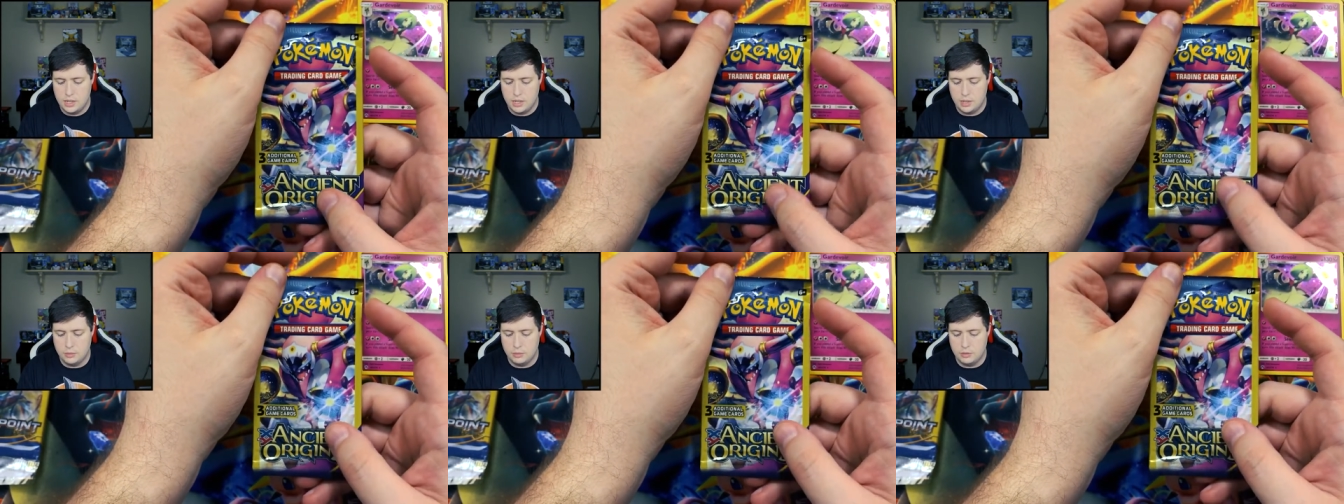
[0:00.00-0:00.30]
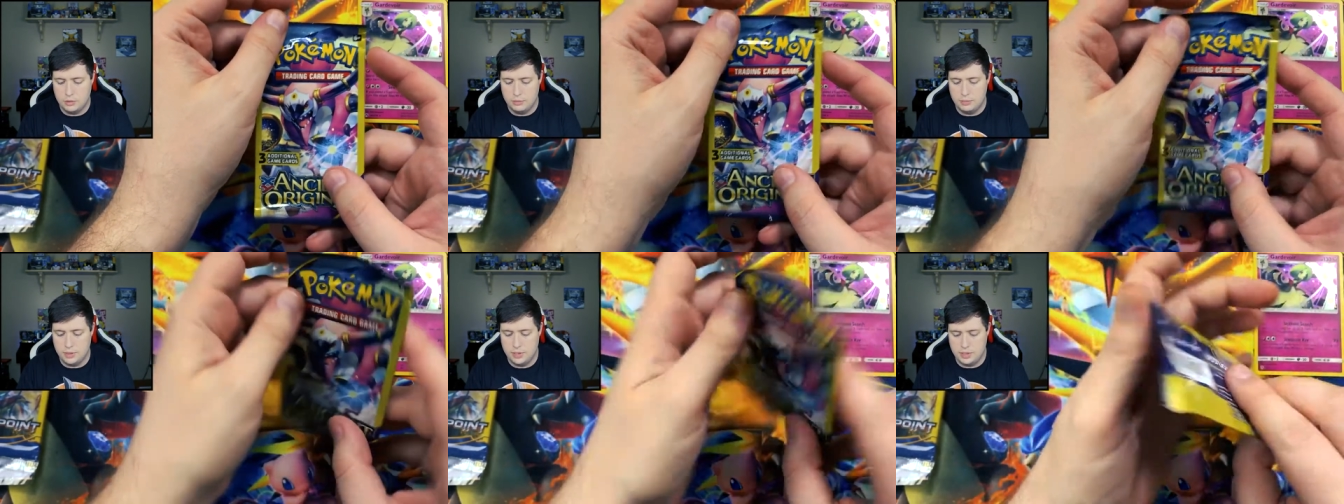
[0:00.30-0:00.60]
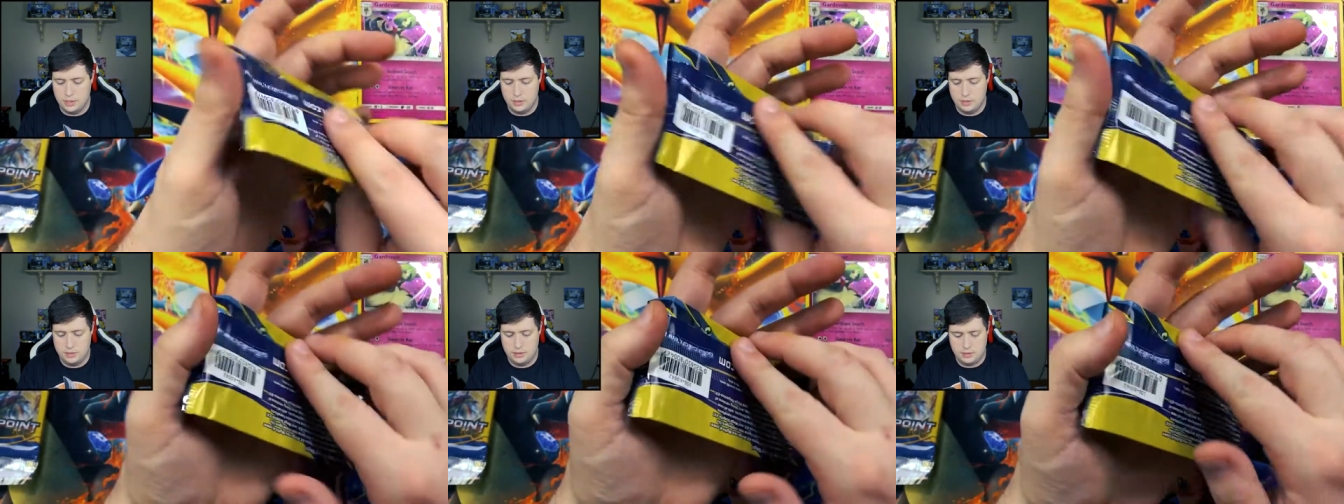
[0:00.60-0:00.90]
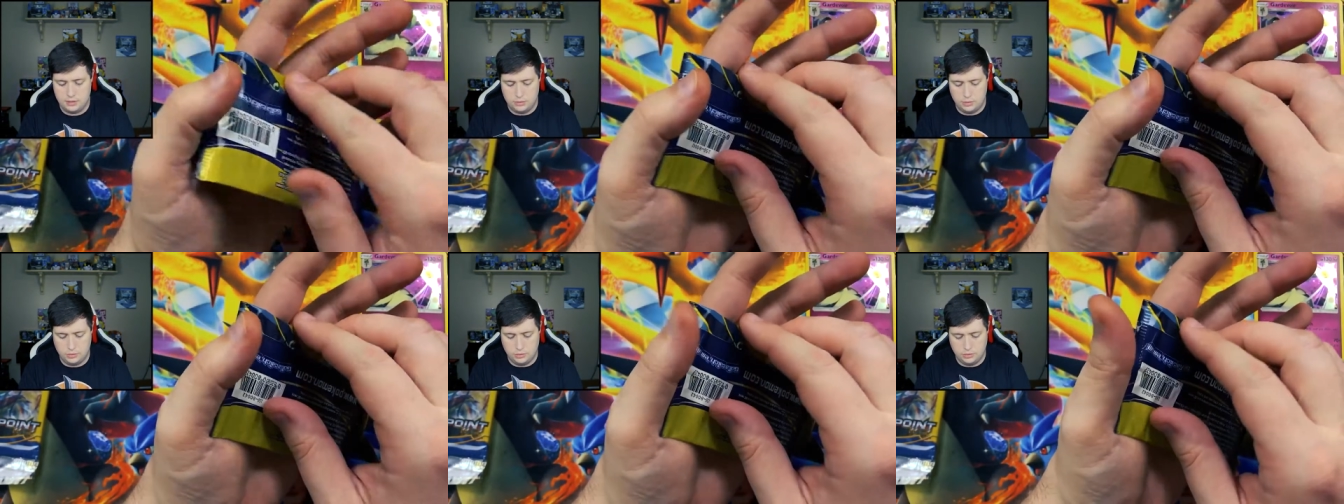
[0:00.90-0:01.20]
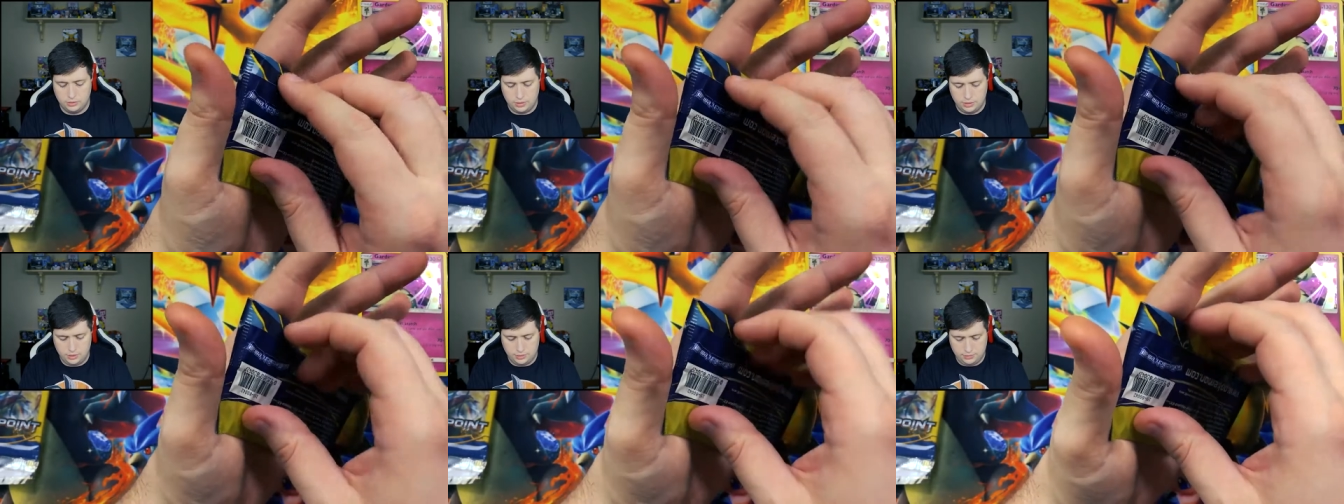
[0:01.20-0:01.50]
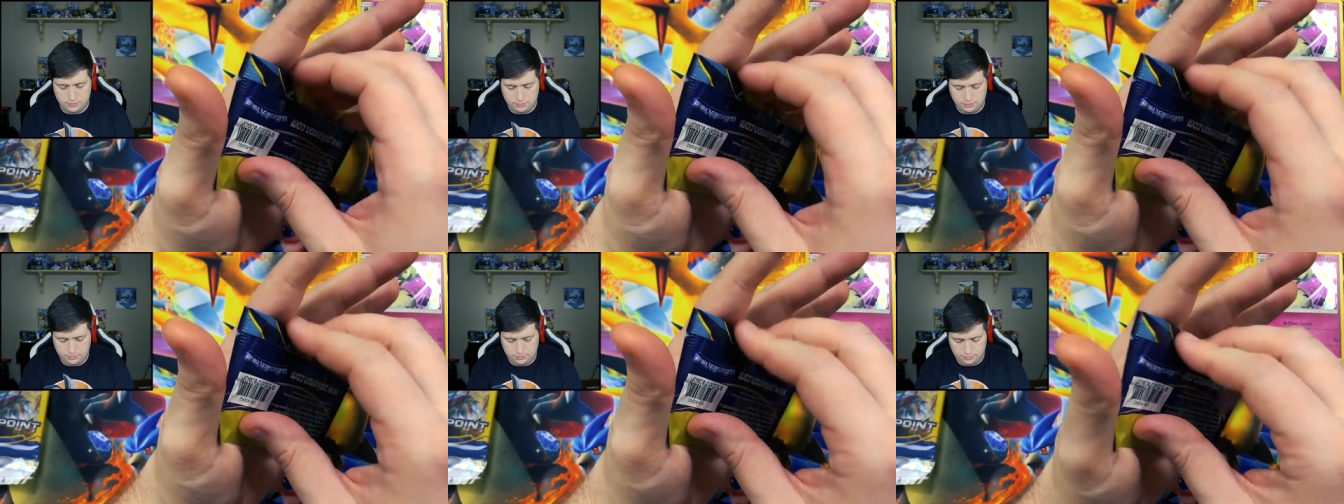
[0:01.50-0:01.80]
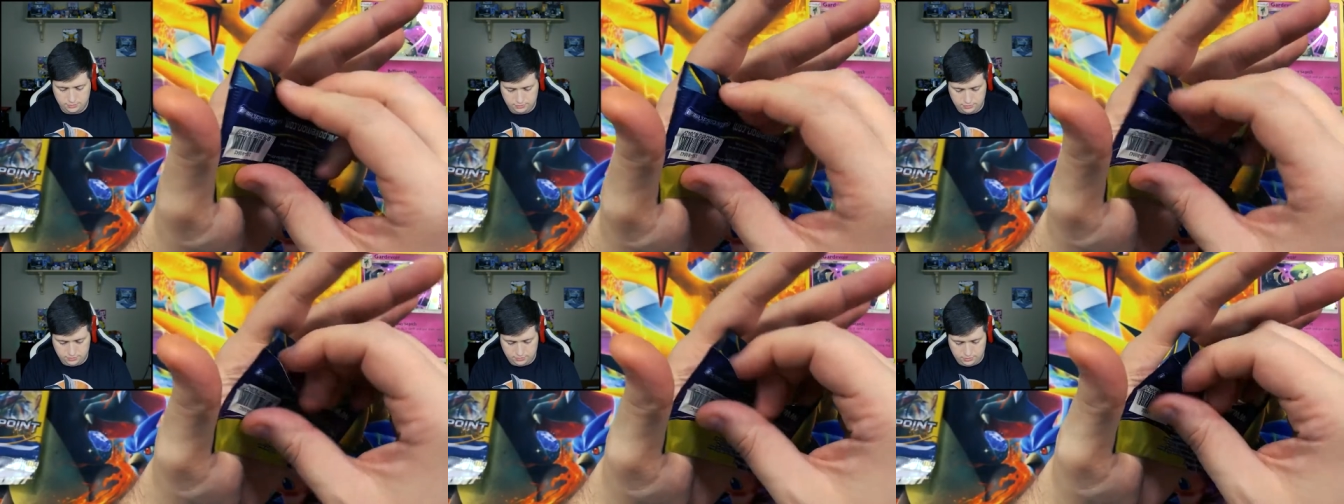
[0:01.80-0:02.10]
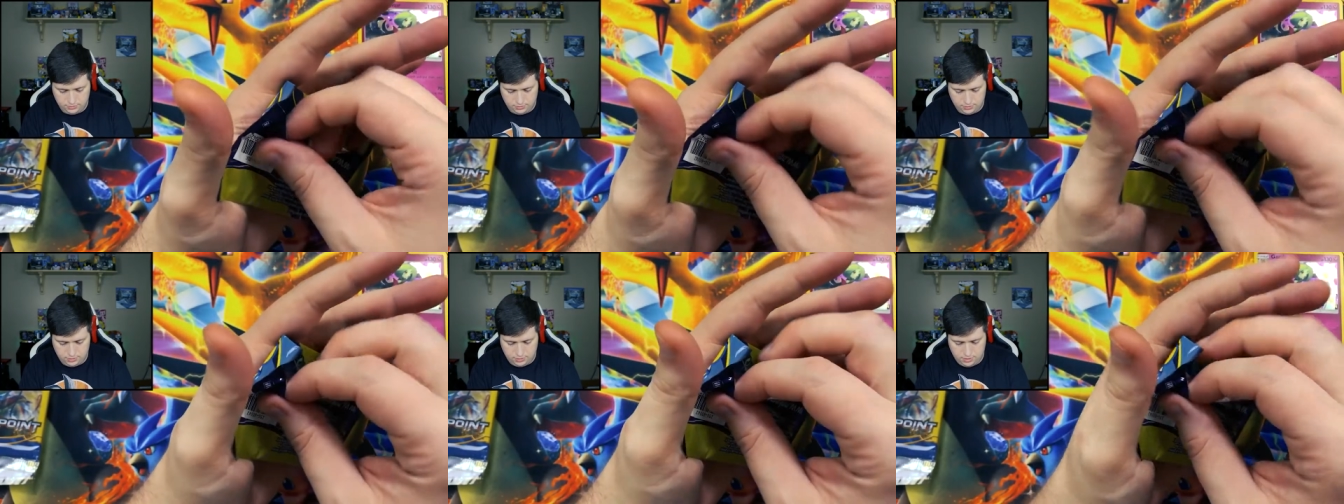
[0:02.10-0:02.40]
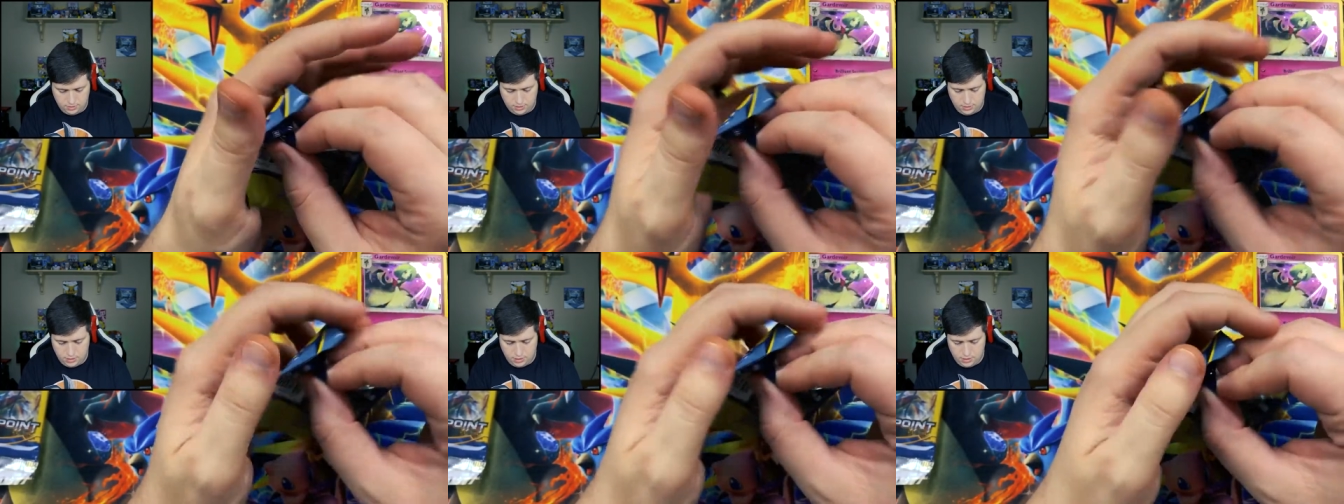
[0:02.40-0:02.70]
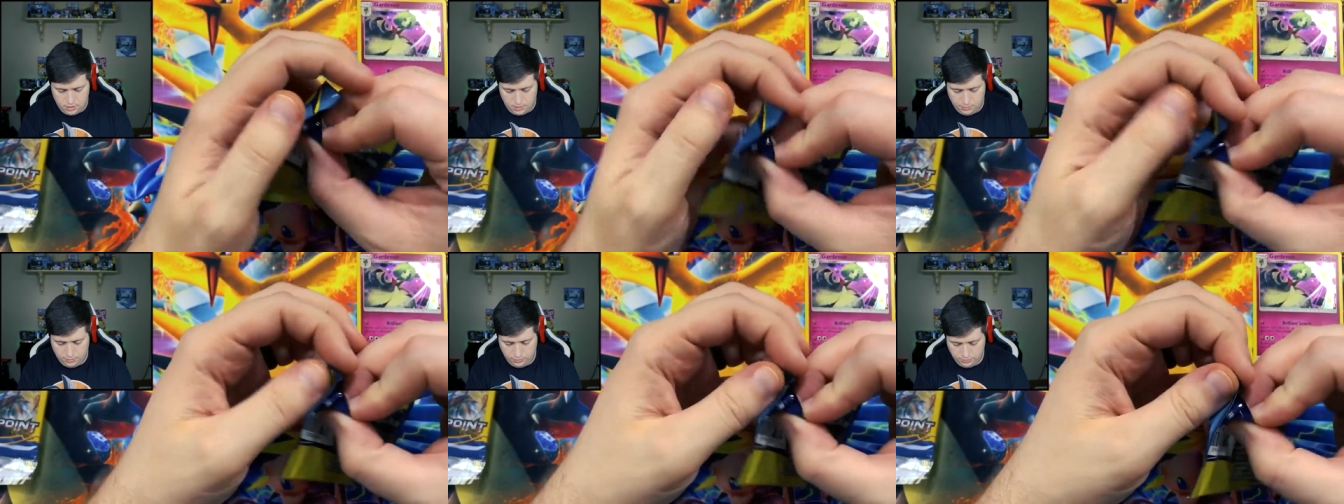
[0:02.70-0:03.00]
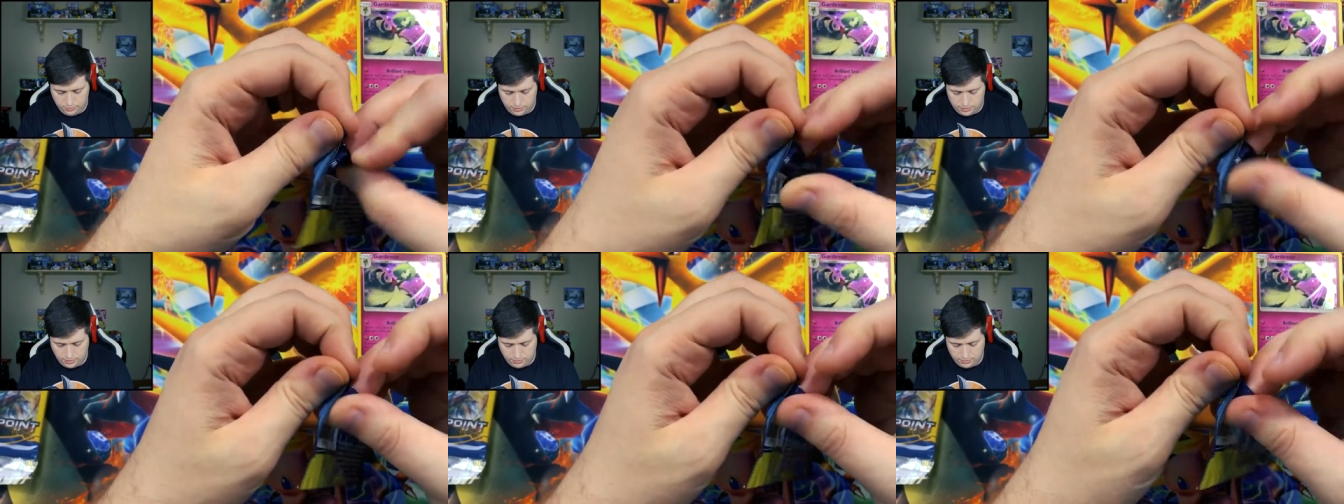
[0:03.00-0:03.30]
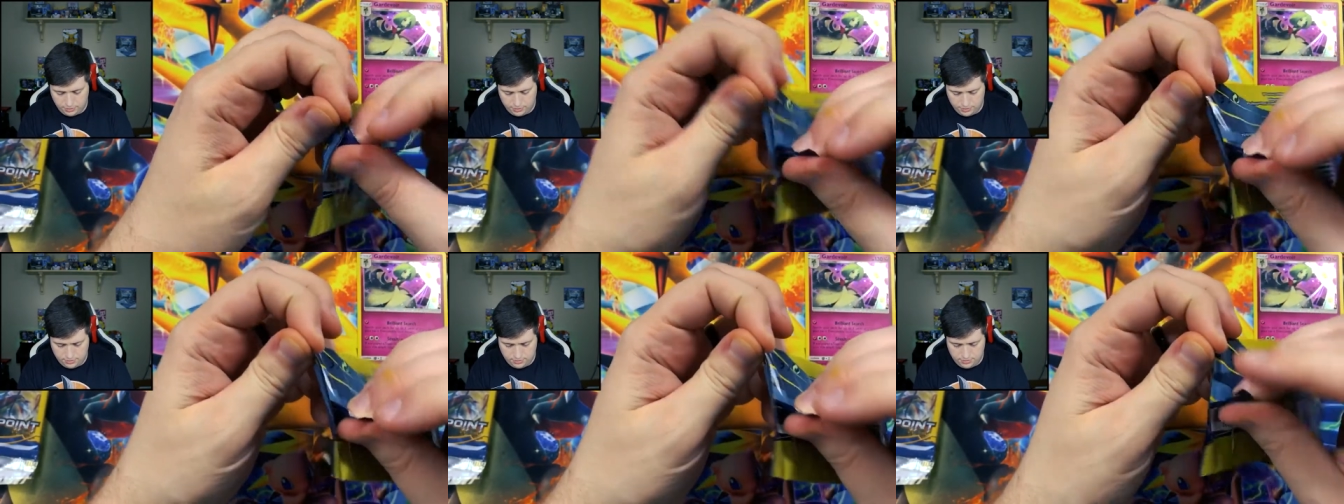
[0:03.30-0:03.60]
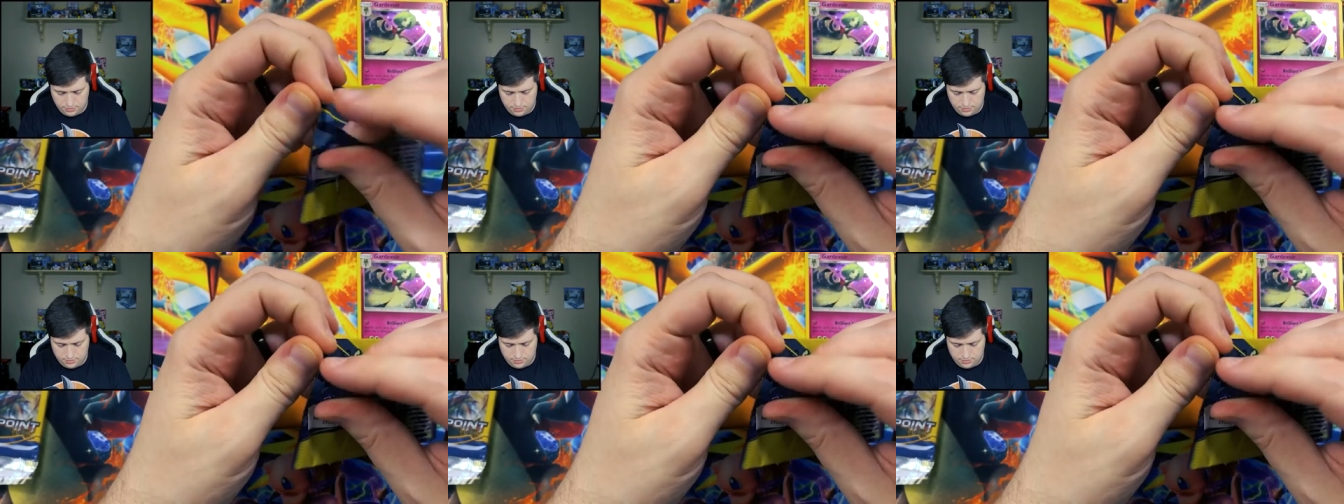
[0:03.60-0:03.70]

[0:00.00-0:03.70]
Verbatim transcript: it would be cool to pull something.